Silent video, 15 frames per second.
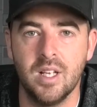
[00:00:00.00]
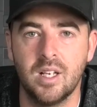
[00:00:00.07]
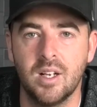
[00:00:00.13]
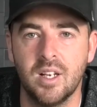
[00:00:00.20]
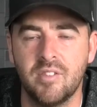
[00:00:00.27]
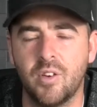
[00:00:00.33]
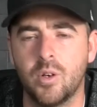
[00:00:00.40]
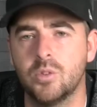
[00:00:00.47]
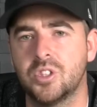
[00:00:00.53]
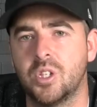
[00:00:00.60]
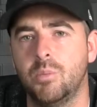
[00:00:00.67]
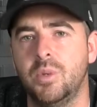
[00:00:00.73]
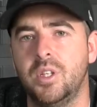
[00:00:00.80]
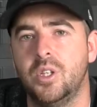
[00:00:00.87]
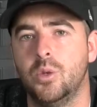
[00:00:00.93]
ClickFunnels
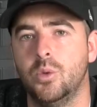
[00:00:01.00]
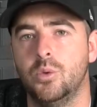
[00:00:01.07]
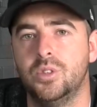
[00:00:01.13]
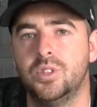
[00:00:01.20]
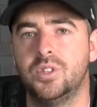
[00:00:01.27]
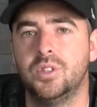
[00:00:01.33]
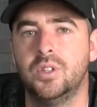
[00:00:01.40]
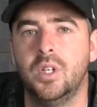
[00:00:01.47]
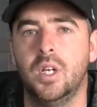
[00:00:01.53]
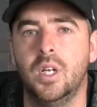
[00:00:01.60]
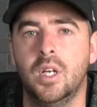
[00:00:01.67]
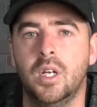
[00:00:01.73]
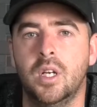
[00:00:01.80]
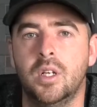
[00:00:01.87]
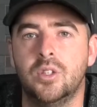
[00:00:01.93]
can be used
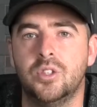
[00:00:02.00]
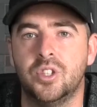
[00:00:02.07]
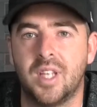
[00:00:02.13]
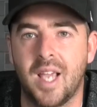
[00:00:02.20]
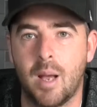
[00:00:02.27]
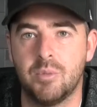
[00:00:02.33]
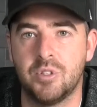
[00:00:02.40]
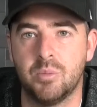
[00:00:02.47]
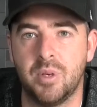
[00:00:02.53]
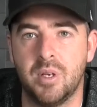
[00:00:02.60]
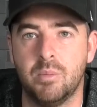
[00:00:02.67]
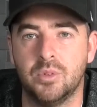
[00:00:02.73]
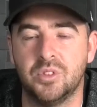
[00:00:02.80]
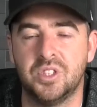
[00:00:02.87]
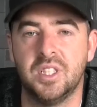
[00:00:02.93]
to capture
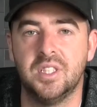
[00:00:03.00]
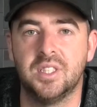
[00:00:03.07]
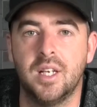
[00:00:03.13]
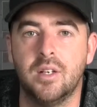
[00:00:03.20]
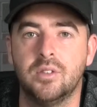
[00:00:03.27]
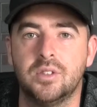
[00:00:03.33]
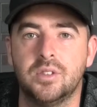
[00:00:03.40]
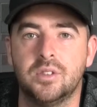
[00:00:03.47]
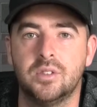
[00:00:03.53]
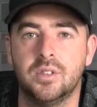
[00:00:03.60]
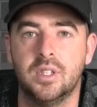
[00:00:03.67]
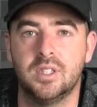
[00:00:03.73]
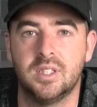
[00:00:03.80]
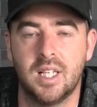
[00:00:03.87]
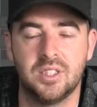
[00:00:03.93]
people's details.
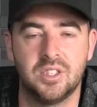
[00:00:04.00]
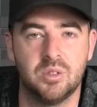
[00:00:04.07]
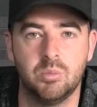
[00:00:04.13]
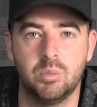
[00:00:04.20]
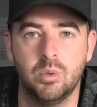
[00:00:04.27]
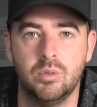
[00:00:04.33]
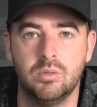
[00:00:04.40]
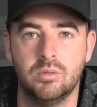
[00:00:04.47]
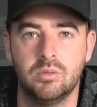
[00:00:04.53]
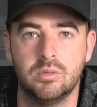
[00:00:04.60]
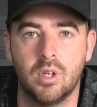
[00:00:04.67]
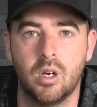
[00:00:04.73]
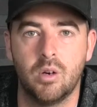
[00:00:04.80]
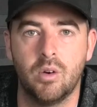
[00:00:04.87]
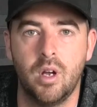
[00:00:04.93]
It's that simple,
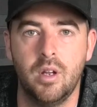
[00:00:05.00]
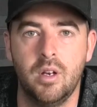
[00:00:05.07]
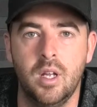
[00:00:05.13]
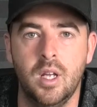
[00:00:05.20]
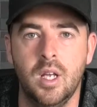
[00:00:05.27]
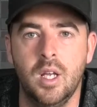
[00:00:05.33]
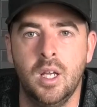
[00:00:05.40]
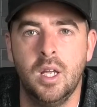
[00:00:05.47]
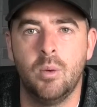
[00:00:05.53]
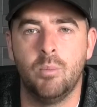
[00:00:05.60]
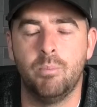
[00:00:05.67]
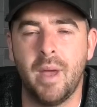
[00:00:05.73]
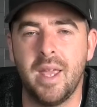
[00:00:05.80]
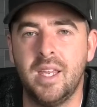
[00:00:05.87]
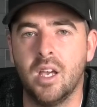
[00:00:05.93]
all right?
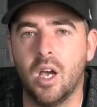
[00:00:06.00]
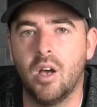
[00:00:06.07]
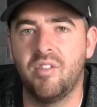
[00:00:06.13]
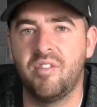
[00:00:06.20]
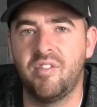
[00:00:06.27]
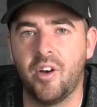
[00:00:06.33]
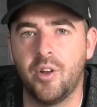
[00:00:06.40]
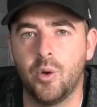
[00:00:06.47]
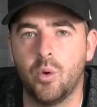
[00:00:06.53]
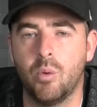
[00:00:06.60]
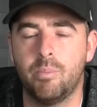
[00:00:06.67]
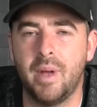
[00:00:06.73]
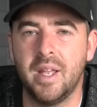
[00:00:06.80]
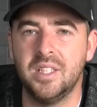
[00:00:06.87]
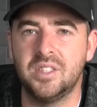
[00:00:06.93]
Make a funnel, a
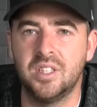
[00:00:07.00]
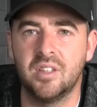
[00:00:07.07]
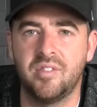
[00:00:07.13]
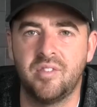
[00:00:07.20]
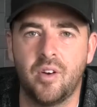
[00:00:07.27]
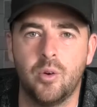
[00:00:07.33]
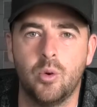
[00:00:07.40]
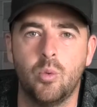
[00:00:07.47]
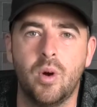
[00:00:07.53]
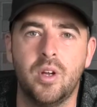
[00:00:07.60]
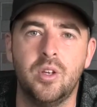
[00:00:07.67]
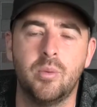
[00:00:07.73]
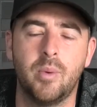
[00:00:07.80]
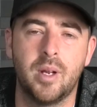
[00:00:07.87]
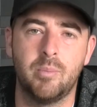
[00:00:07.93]
basic funnel where
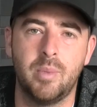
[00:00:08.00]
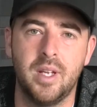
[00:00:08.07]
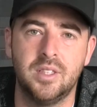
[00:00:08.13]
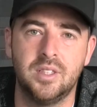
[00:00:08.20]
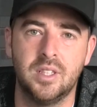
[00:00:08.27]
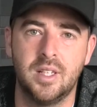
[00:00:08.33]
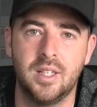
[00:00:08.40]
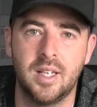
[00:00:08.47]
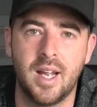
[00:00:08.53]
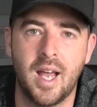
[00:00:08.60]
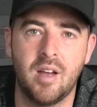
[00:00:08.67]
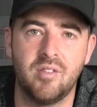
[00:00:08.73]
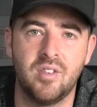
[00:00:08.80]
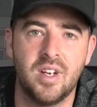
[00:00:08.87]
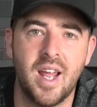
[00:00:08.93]
you're basically gonna
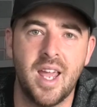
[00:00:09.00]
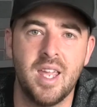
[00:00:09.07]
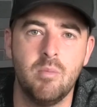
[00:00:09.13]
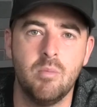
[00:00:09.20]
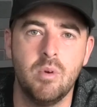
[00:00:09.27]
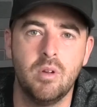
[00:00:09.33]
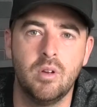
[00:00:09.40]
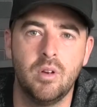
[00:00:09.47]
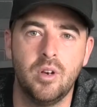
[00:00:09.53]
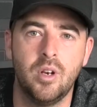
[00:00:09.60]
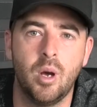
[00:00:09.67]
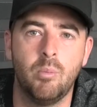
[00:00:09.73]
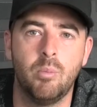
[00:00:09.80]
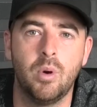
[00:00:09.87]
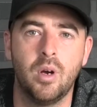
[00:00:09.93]
have name,
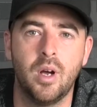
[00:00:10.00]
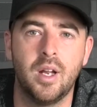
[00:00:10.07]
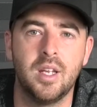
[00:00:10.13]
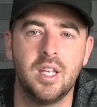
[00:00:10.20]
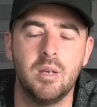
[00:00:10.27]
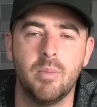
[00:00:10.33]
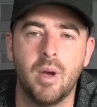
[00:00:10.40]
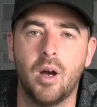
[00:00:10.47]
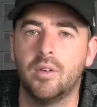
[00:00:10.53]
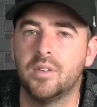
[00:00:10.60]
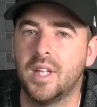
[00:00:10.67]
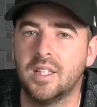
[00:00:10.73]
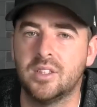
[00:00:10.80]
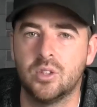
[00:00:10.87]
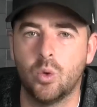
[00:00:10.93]
number, and email.
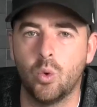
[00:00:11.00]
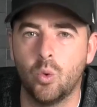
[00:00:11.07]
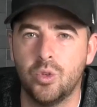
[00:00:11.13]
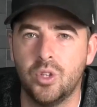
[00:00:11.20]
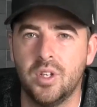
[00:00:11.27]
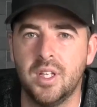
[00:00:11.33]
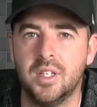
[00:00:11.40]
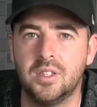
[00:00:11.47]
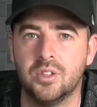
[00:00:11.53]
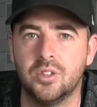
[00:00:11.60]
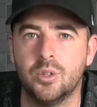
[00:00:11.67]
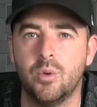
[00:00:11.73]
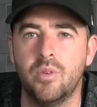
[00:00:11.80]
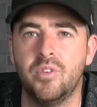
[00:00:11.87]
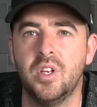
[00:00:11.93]
That's all you need to
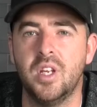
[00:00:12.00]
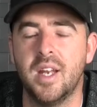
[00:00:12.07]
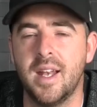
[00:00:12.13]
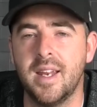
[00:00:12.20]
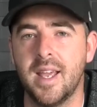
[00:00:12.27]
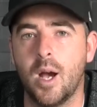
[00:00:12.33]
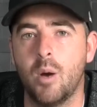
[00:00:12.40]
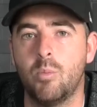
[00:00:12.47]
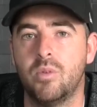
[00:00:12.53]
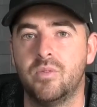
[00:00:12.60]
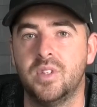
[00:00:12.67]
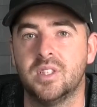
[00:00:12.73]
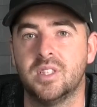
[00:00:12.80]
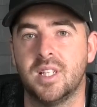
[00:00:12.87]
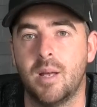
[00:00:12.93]
do. If you need any help with
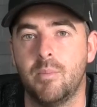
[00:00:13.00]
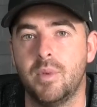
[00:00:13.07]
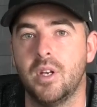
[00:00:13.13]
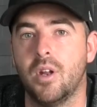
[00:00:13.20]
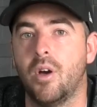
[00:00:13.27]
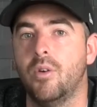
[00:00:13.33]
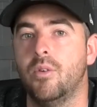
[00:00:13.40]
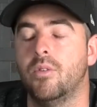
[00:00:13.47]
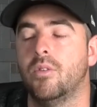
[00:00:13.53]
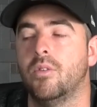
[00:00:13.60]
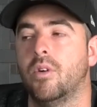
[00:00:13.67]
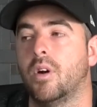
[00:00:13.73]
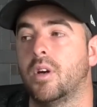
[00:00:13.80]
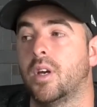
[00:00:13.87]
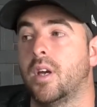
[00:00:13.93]
this, let me know,
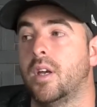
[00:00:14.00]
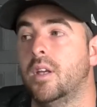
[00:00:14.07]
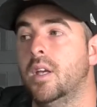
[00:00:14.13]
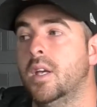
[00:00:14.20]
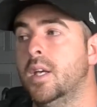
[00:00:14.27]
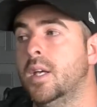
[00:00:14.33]
okay?